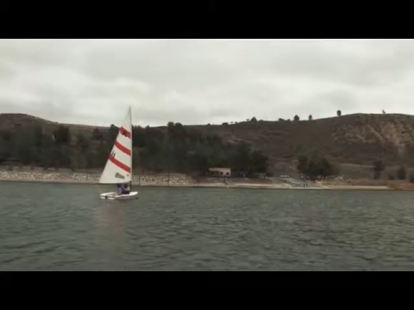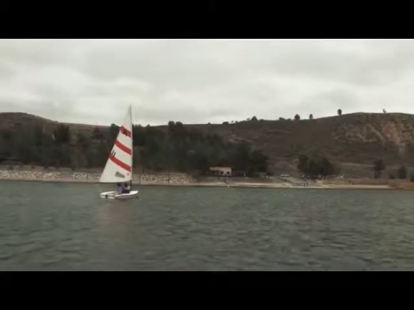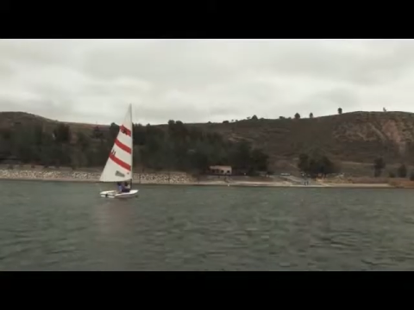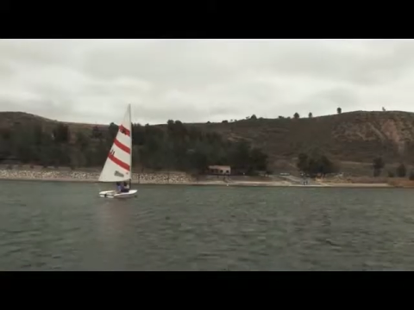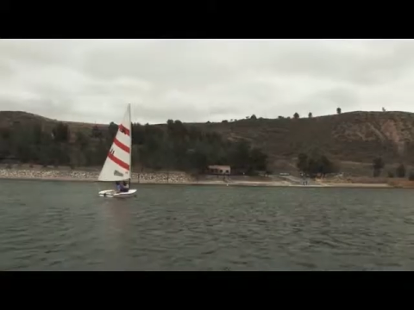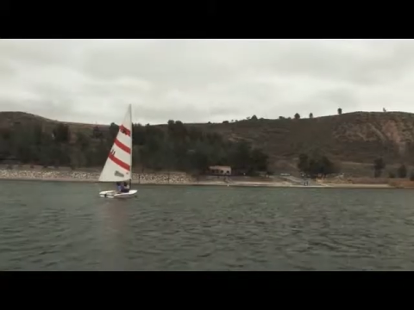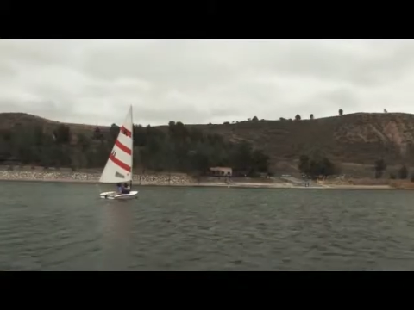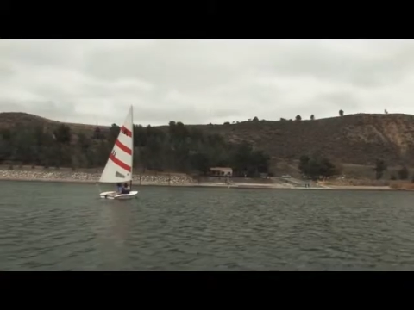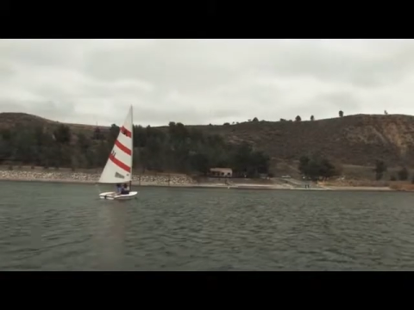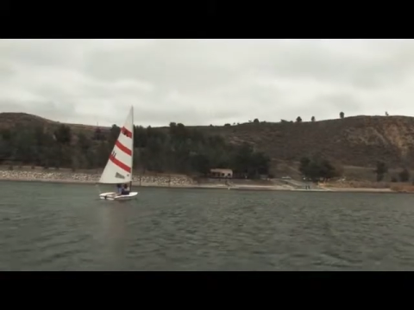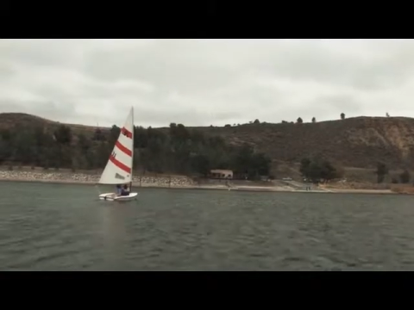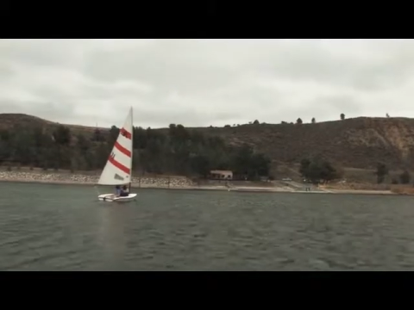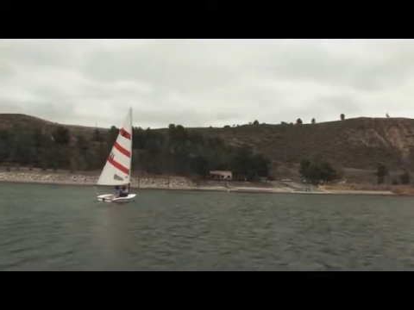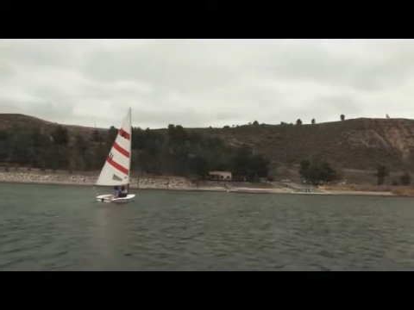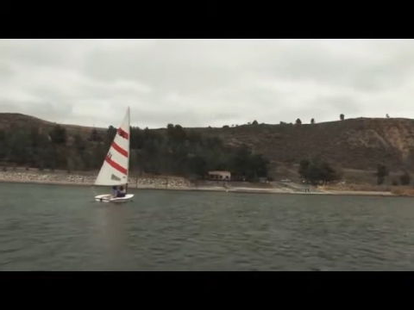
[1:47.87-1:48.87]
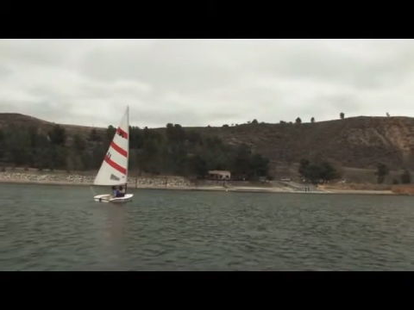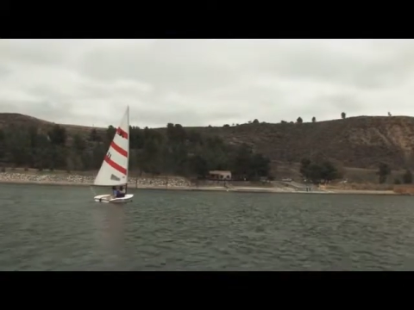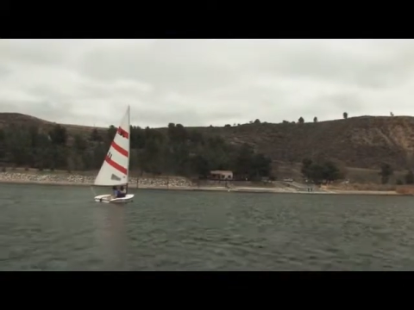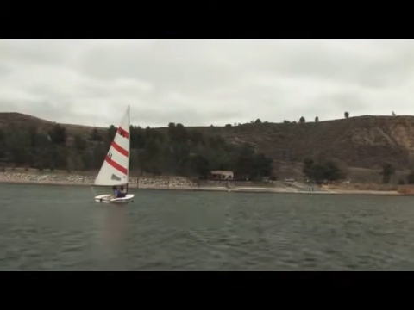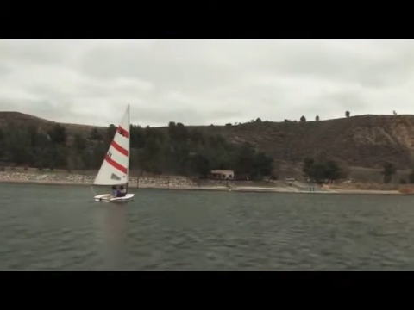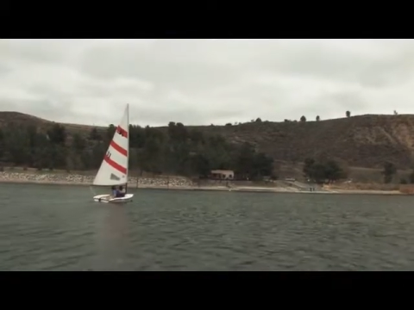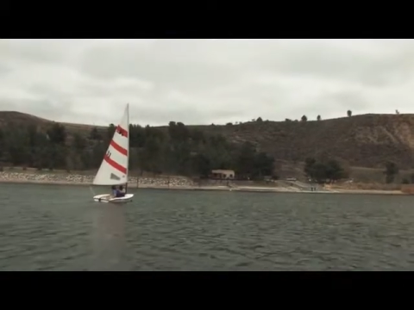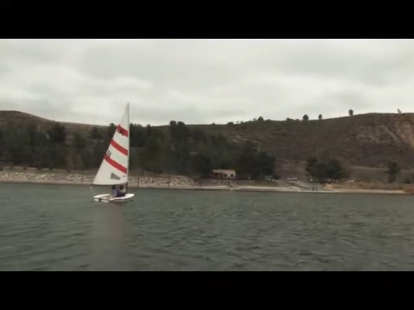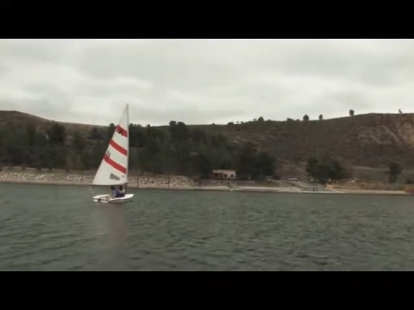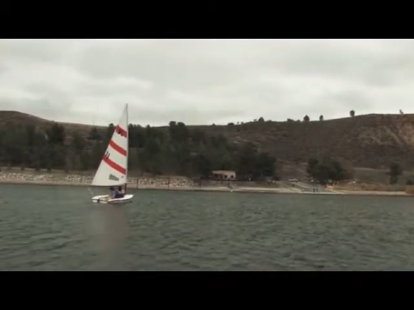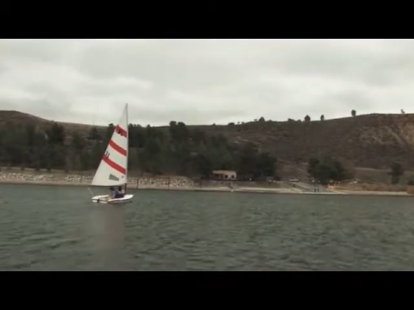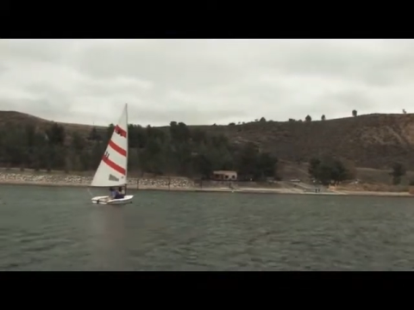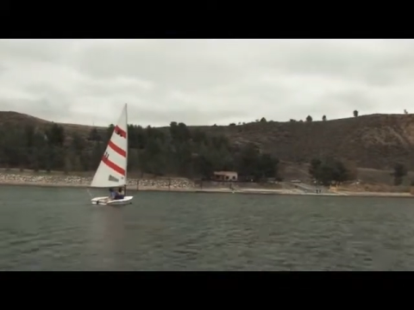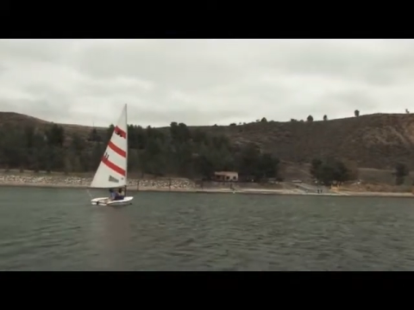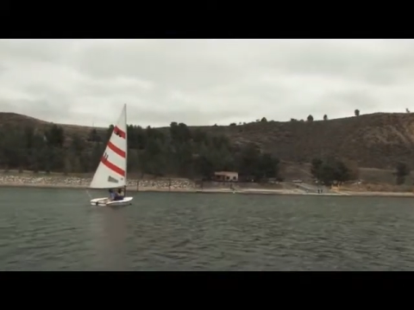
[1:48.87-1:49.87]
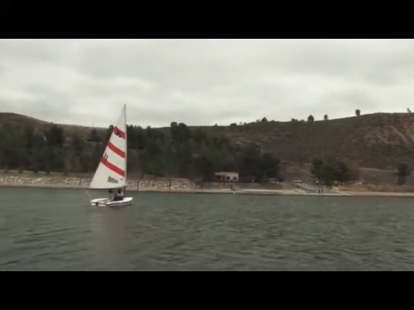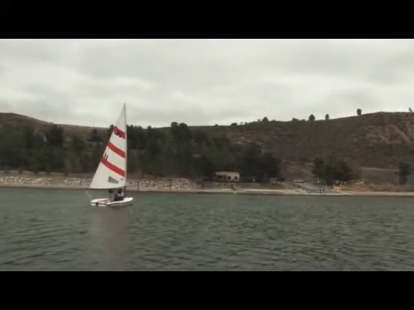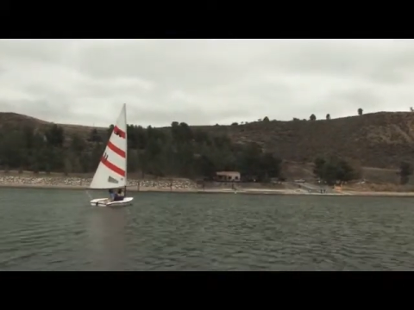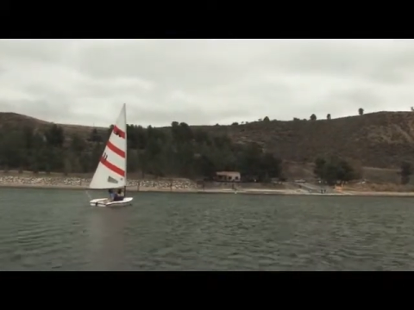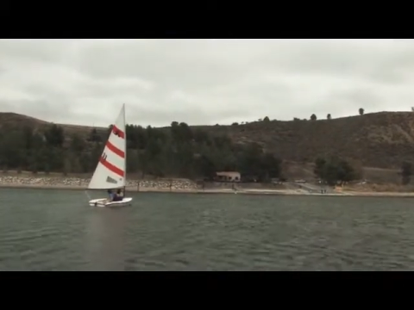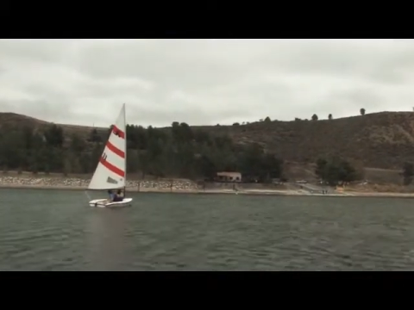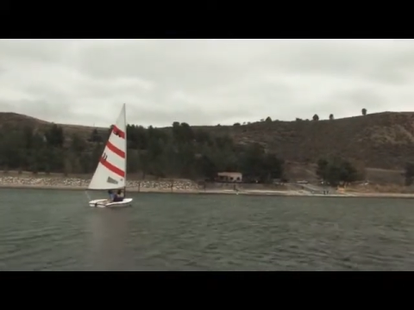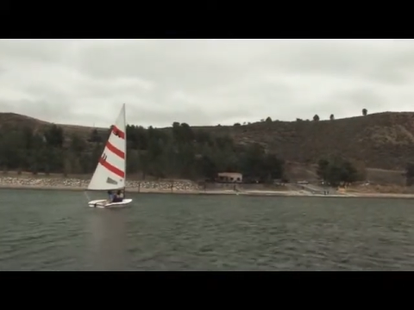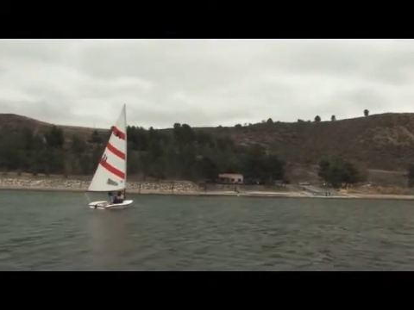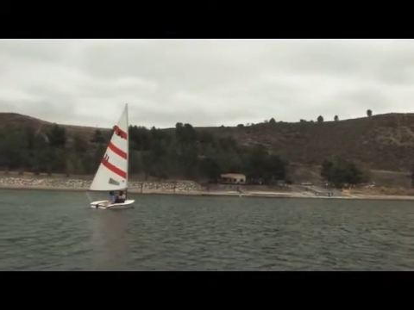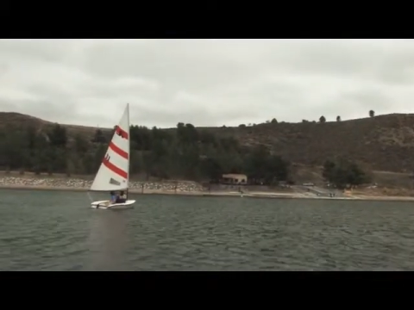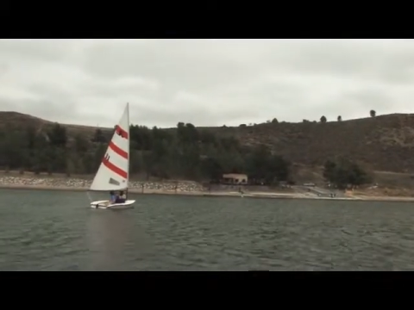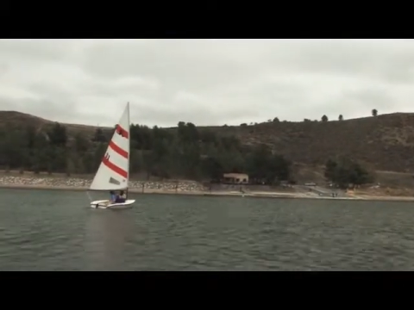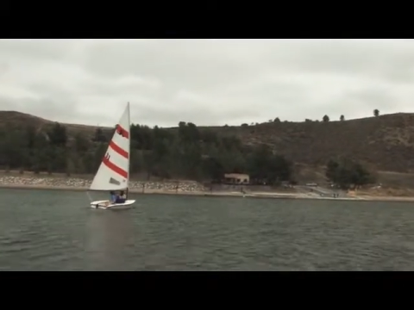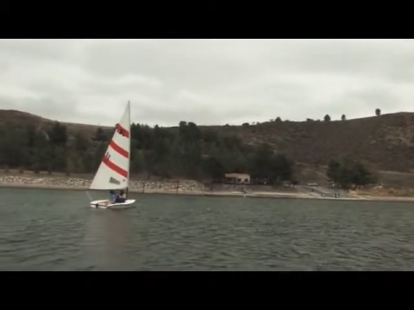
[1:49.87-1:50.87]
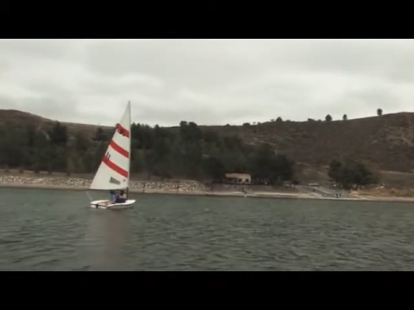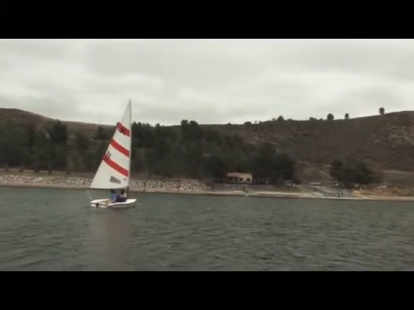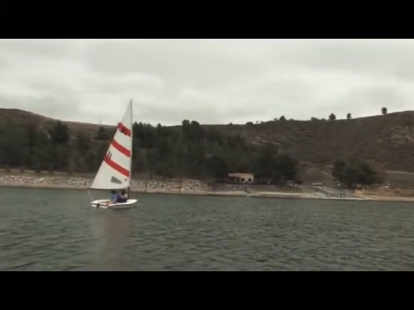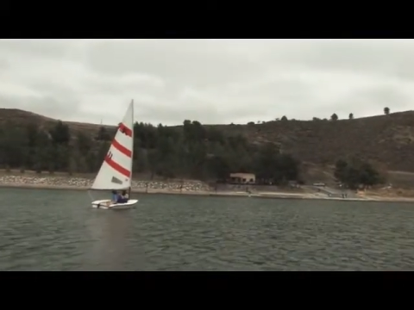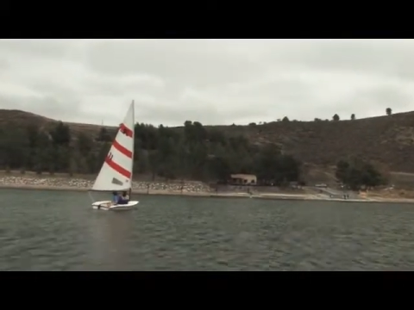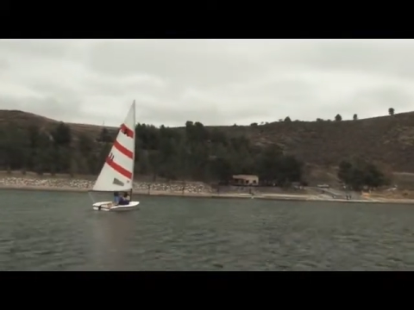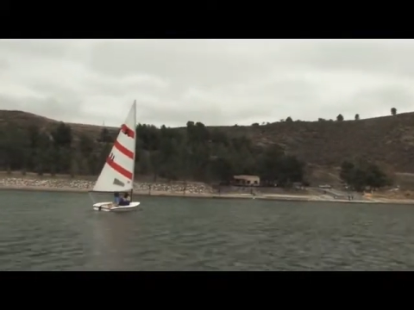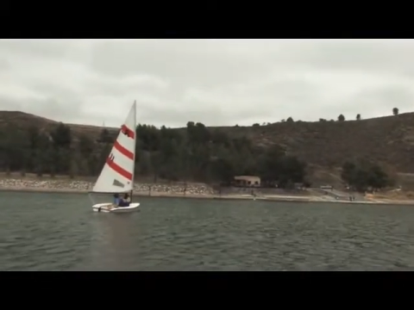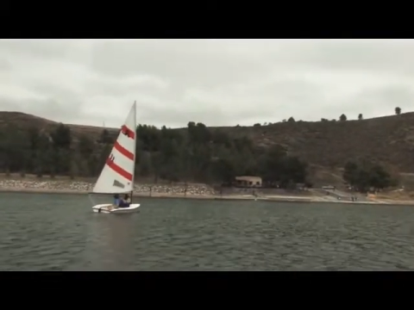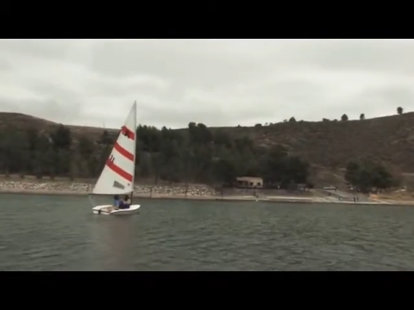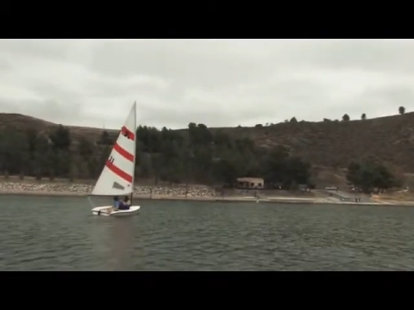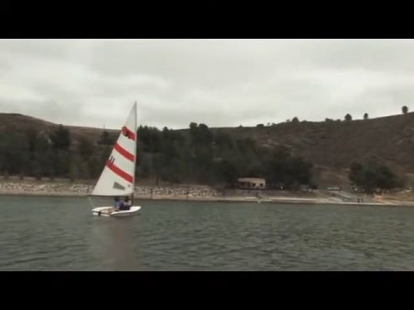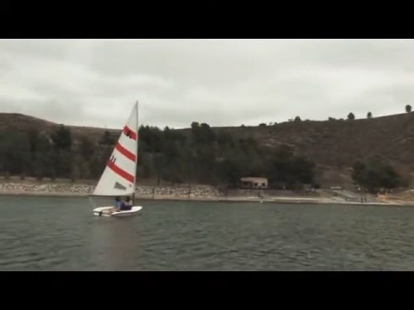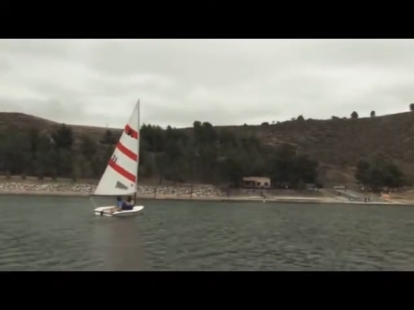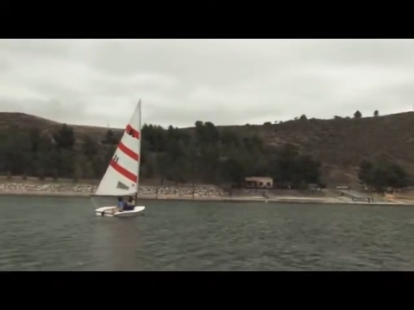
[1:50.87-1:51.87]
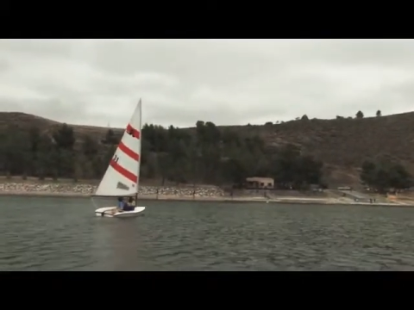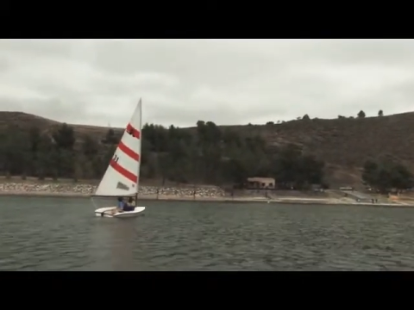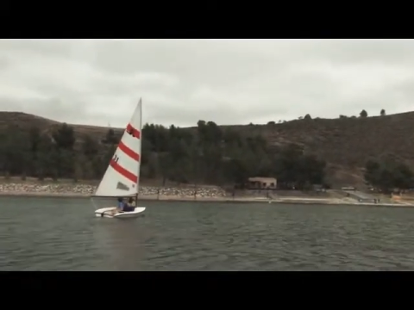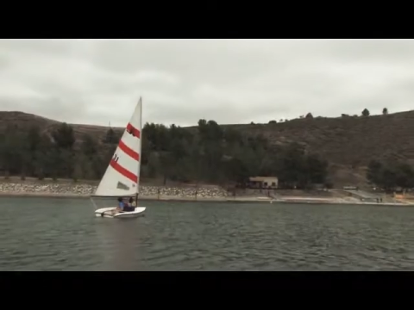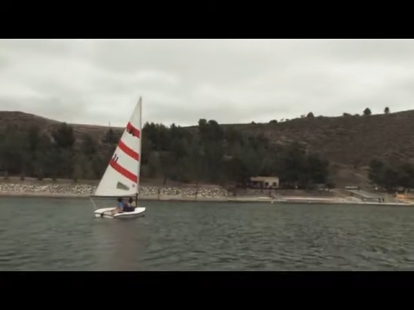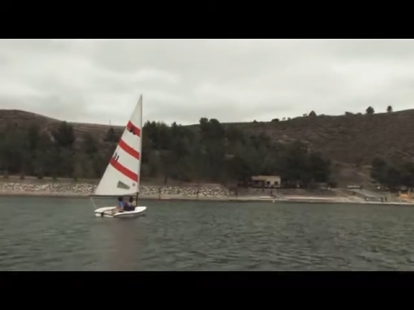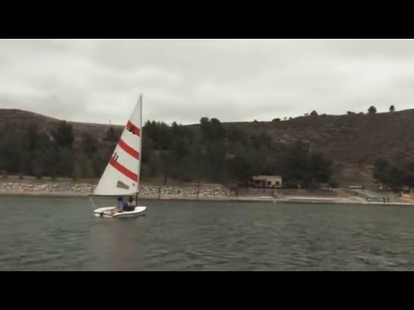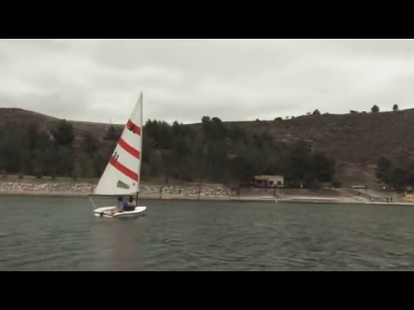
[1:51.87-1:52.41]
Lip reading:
No face is visible, so there are no lips to read.